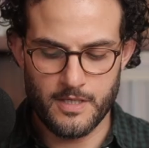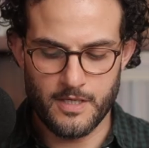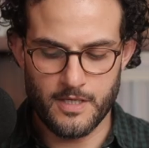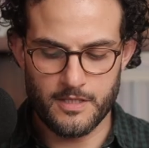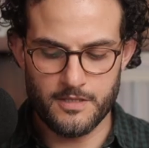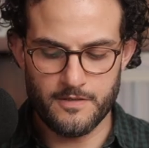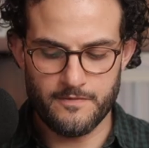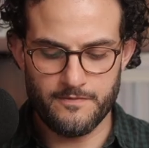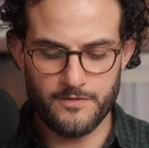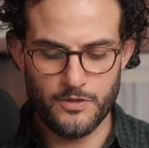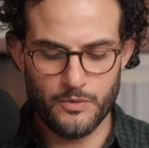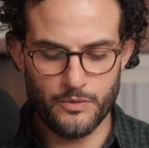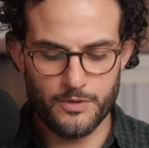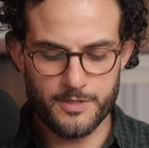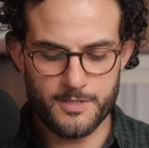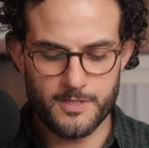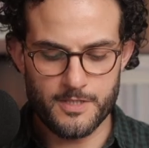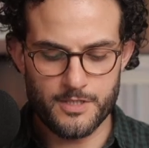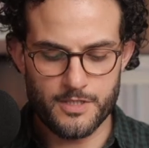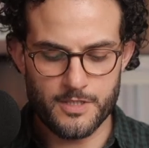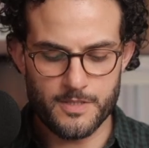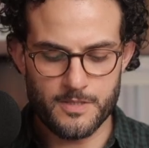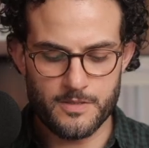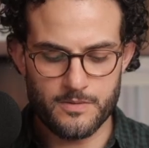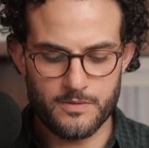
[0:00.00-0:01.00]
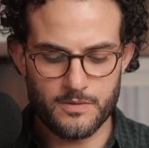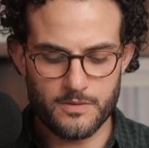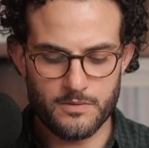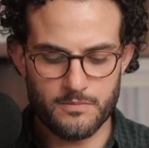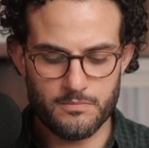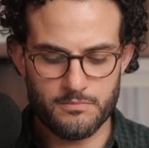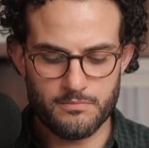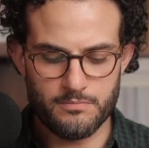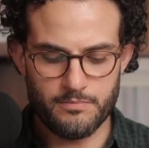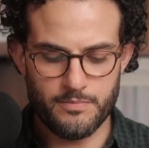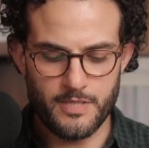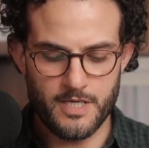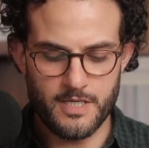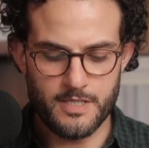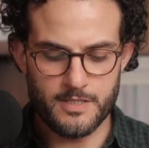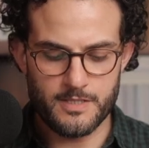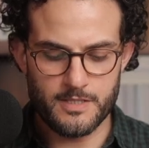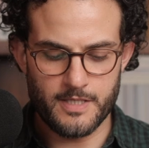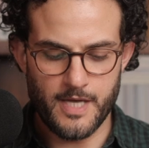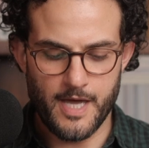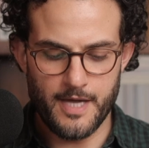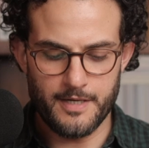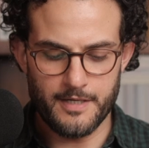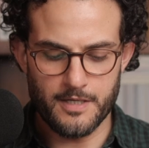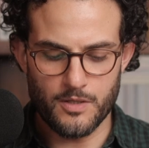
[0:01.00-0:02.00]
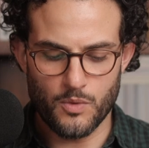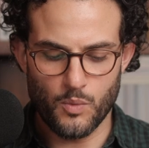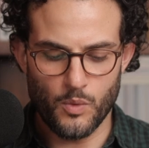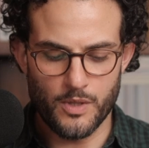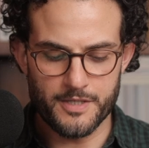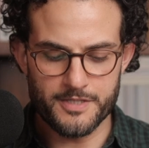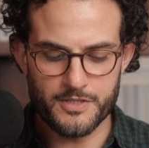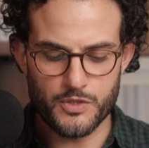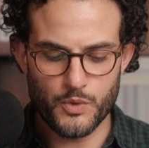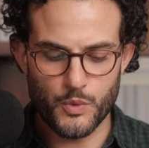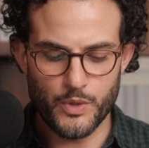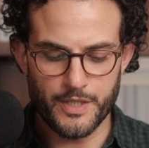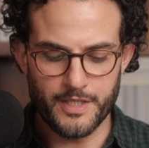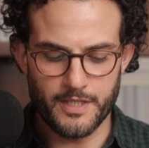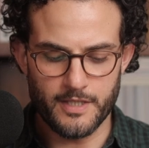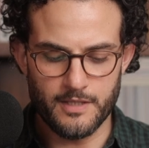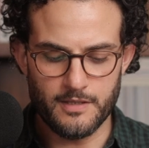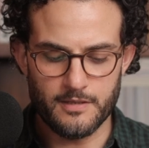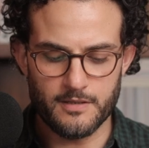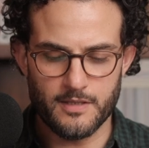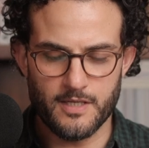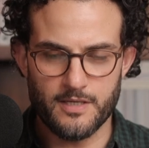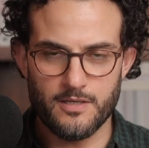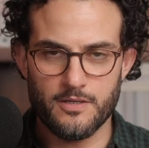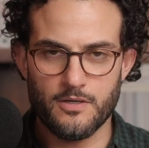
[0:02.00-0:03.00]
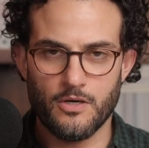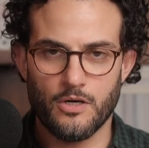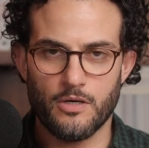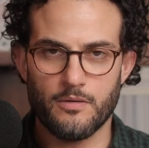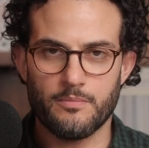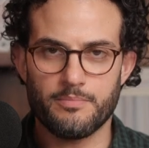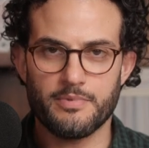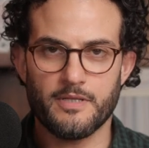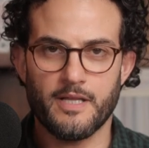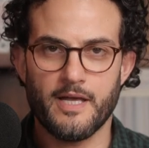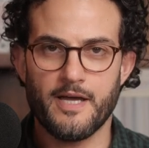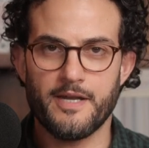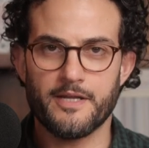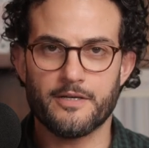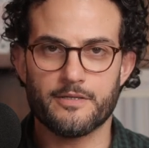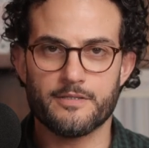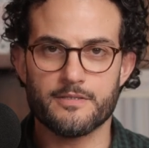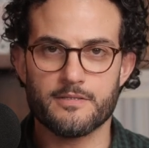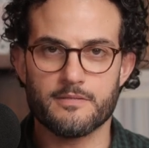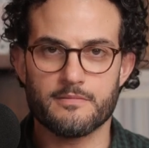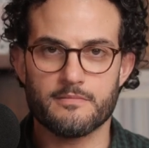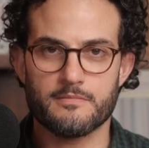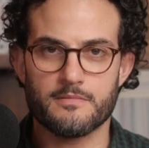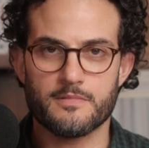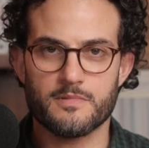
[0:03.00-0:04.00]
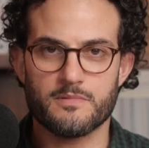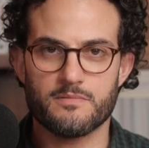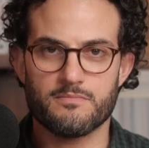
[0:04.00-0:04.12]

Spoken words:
And if you were to just be scanning 120 and not planning on